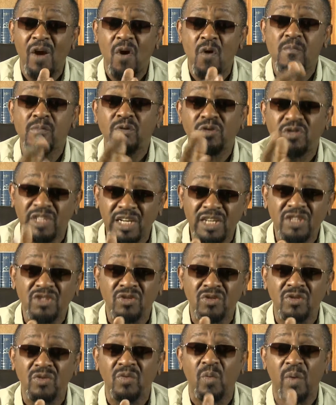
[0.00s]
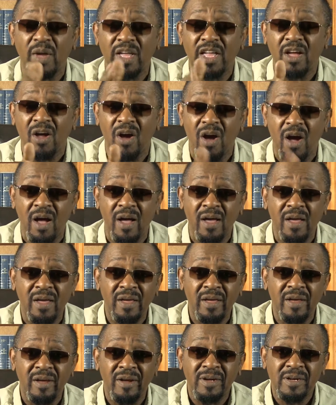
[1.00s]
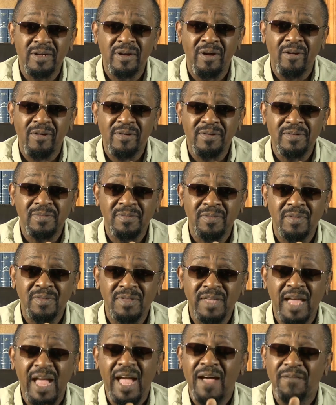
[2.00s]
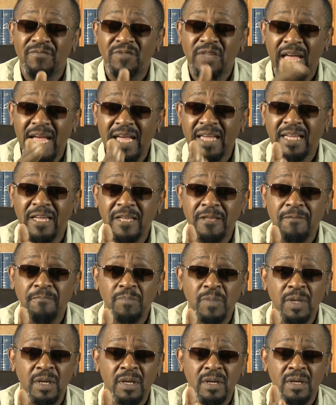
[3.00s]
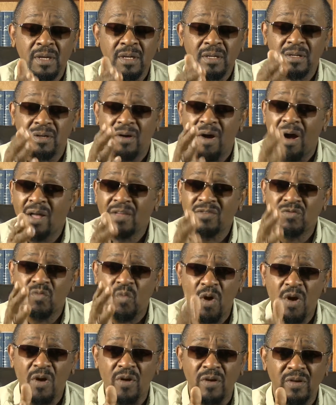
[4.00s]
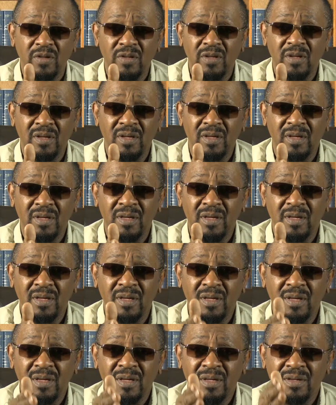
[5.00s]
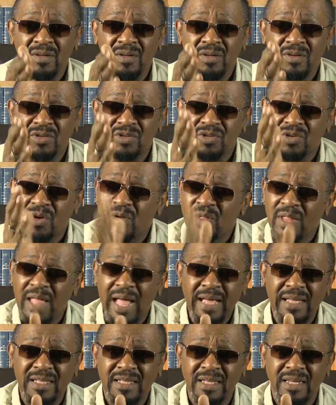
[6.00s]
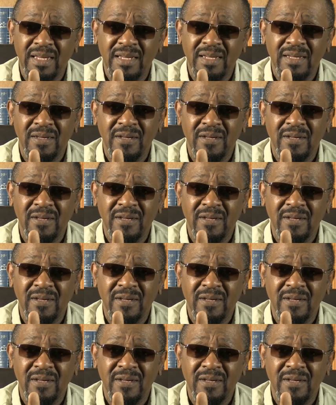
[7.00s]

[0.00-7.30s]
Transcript: homosexuals the way they are. They have taken God's word so lightly